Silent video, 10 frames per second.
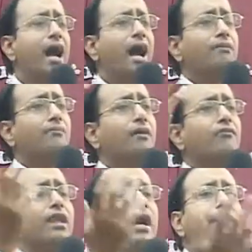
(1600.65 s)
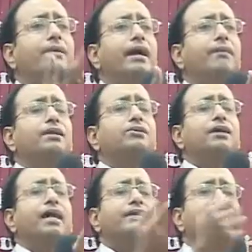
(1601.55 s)
And will I be able to
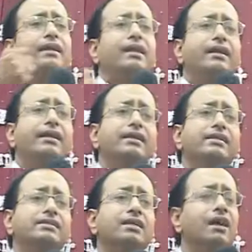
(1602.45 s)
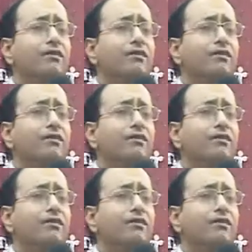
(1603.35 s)
get a release?